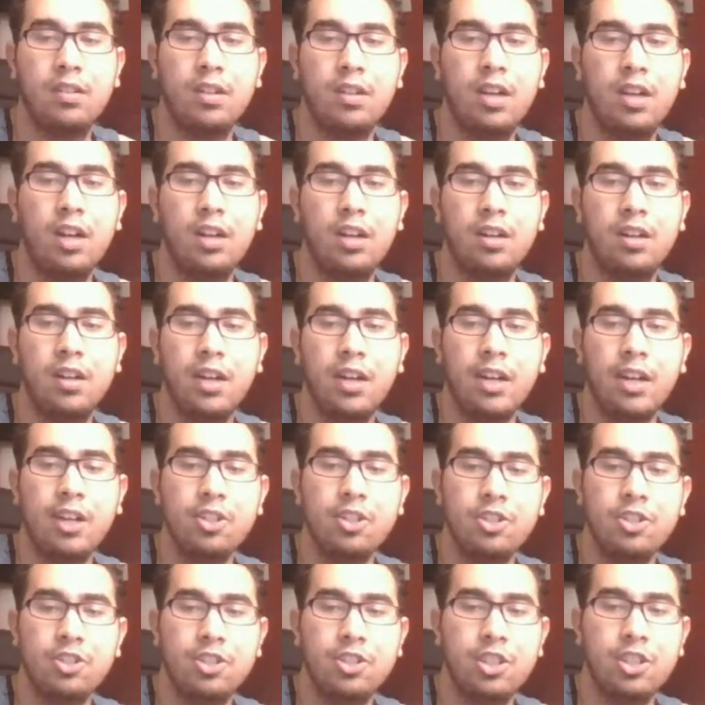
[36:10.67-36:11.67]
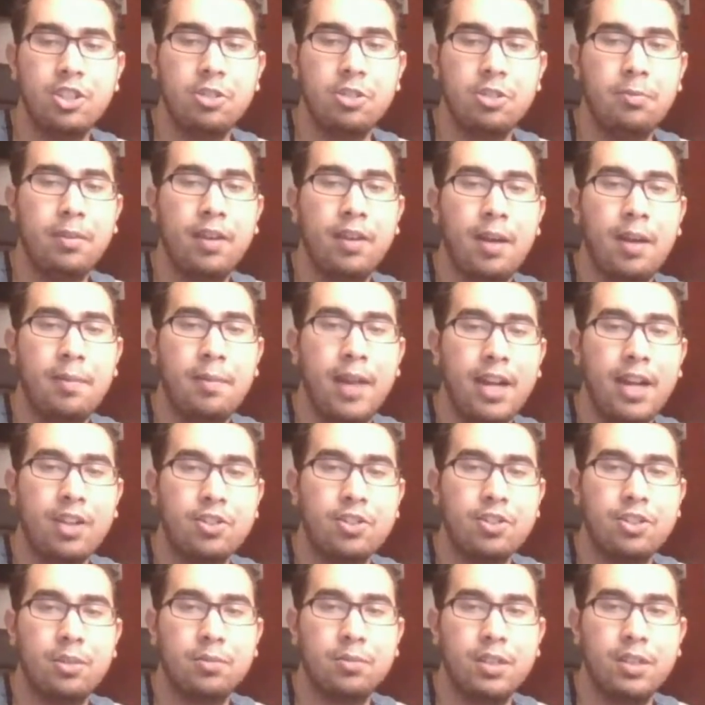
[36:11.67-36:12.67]
Huh, I guess she said she'd be right back or
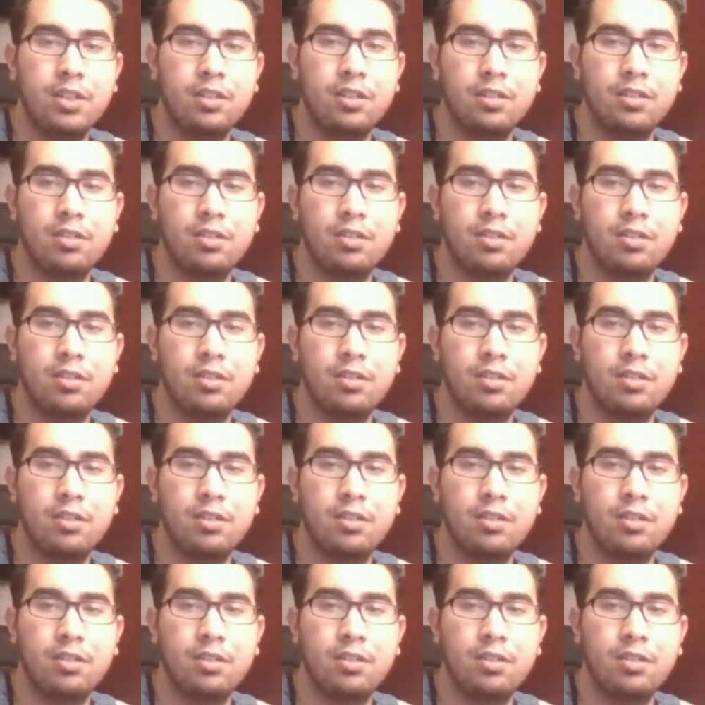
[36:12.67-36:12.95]
something.